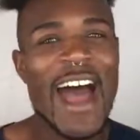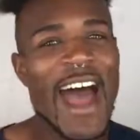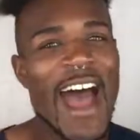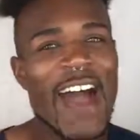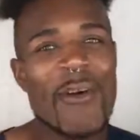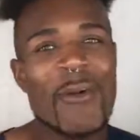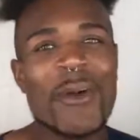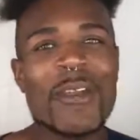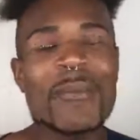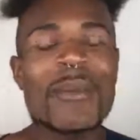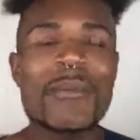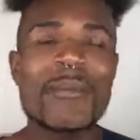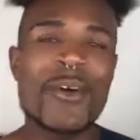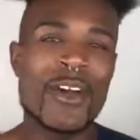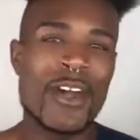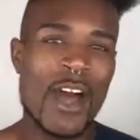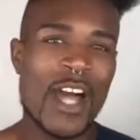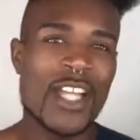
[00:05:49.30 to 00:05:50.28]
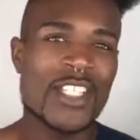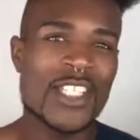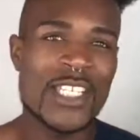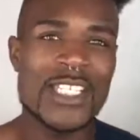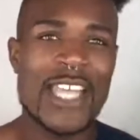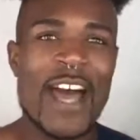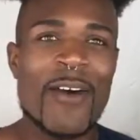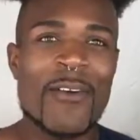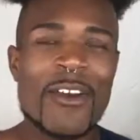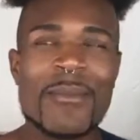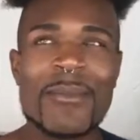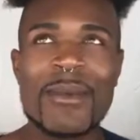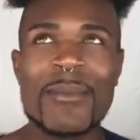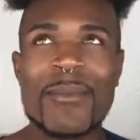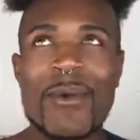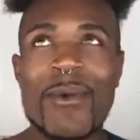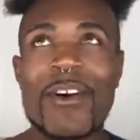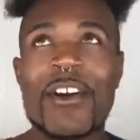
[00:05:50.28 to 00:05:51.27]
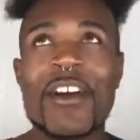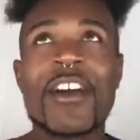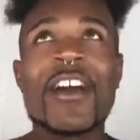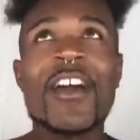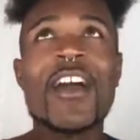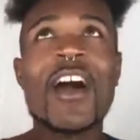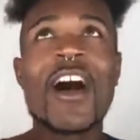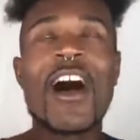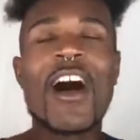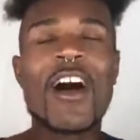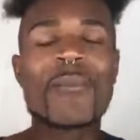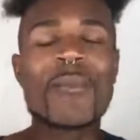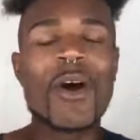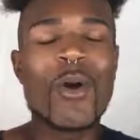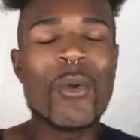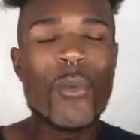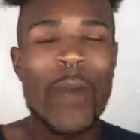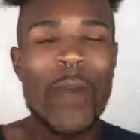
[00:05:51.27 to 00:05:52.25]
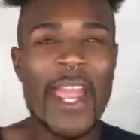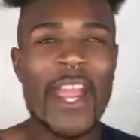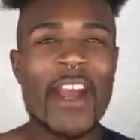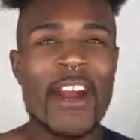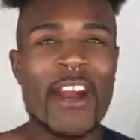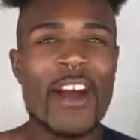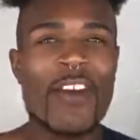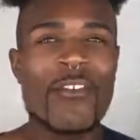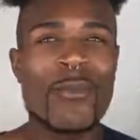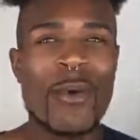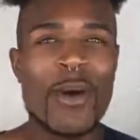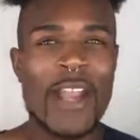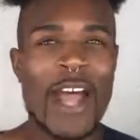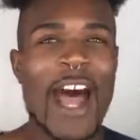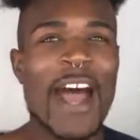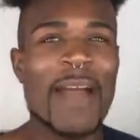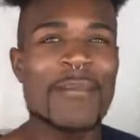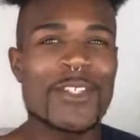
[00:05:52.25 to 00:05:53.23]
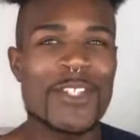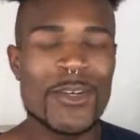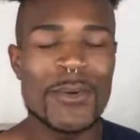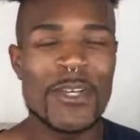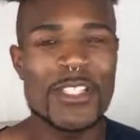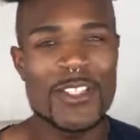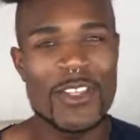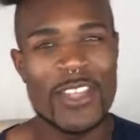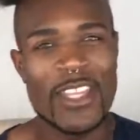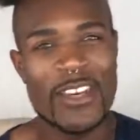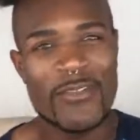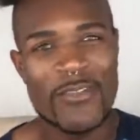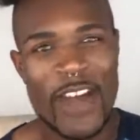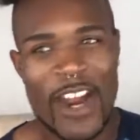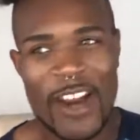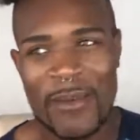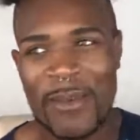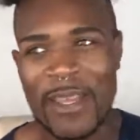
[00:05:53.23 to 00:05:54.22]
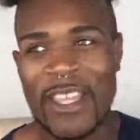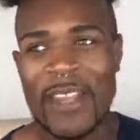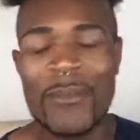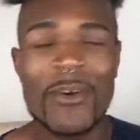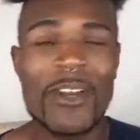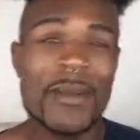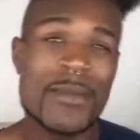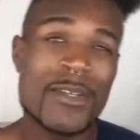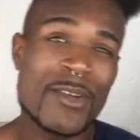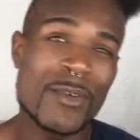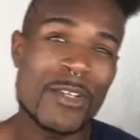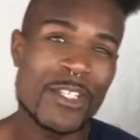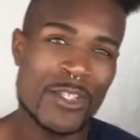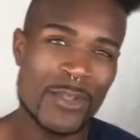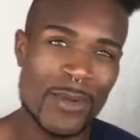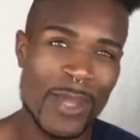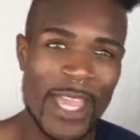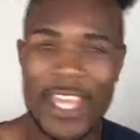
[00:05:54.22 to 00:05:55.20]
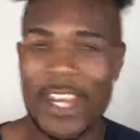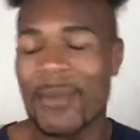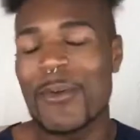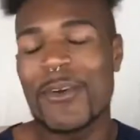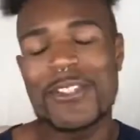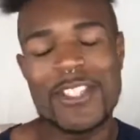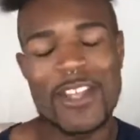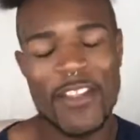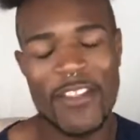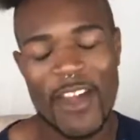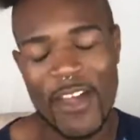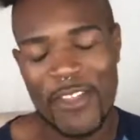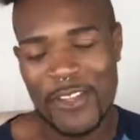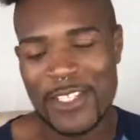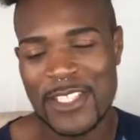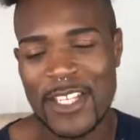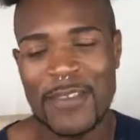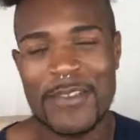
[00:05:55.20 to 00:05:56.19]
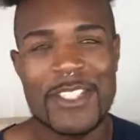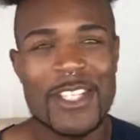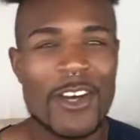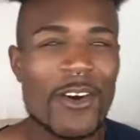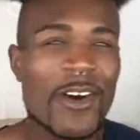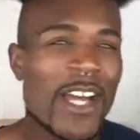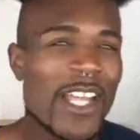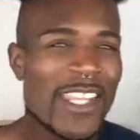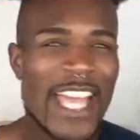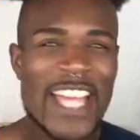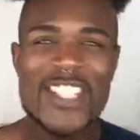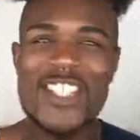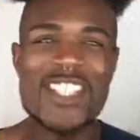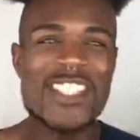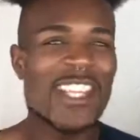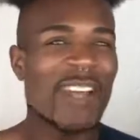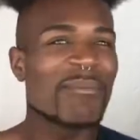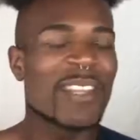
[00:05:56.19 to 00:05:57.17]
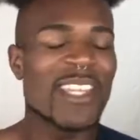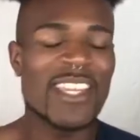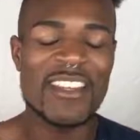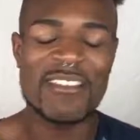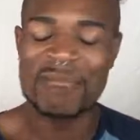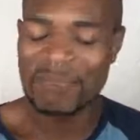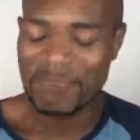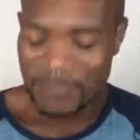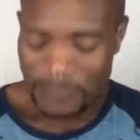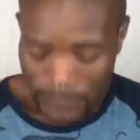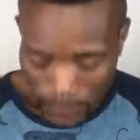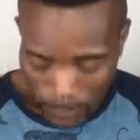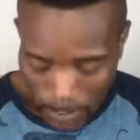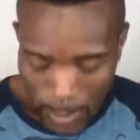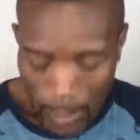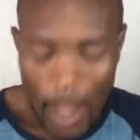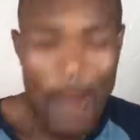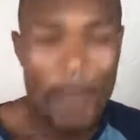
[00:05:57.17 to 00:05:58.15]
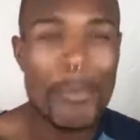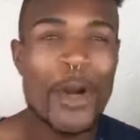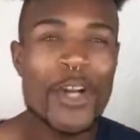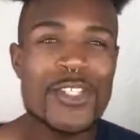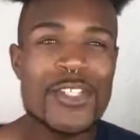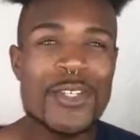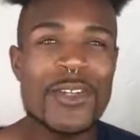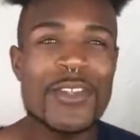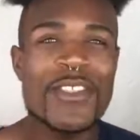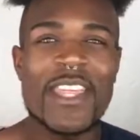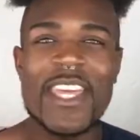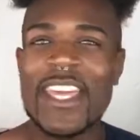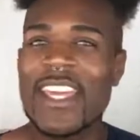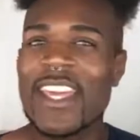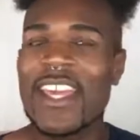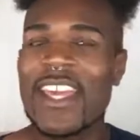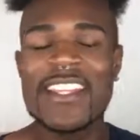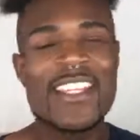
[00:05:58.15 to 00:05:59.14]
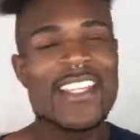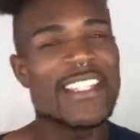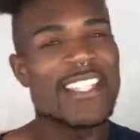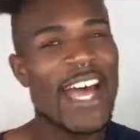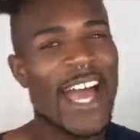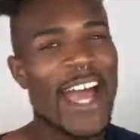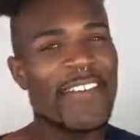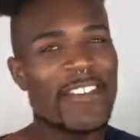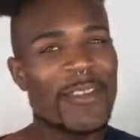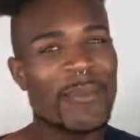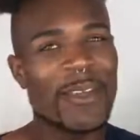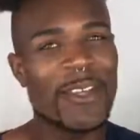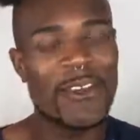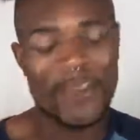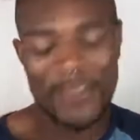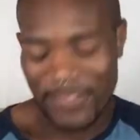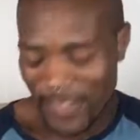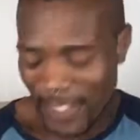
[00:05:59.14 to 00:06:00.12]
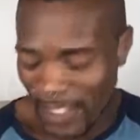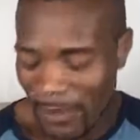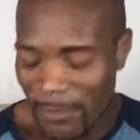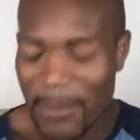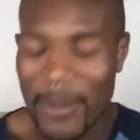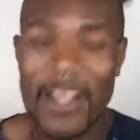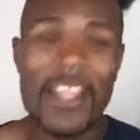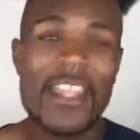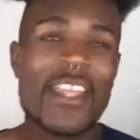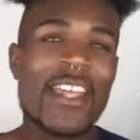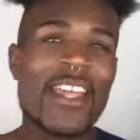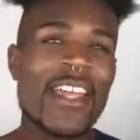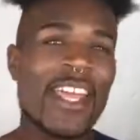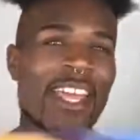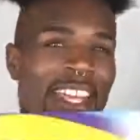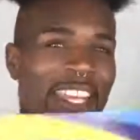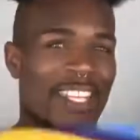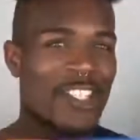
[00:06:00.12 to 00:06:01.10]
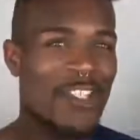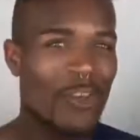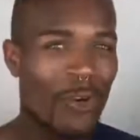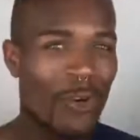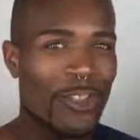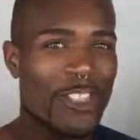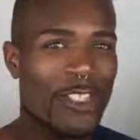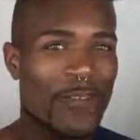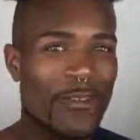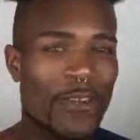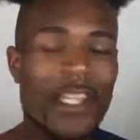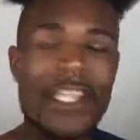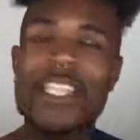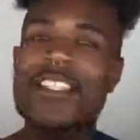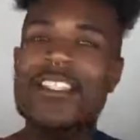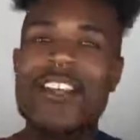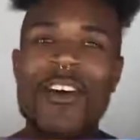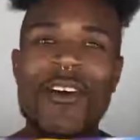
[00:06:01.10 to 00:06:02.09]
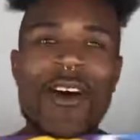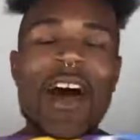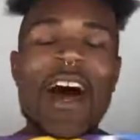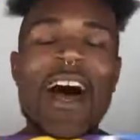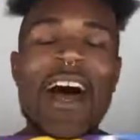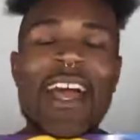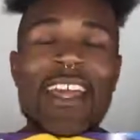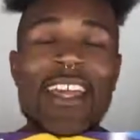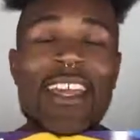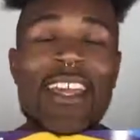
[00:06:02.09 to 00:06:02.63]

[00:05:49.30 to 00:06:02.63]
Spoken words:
I wanna be more conscious, I wanna be more aware of what I'm doing to the environment and what I'm doing to animals and all the other stuff. So that's just something, a personal thing, does not have to be your thing, but it is cruelty-free, so I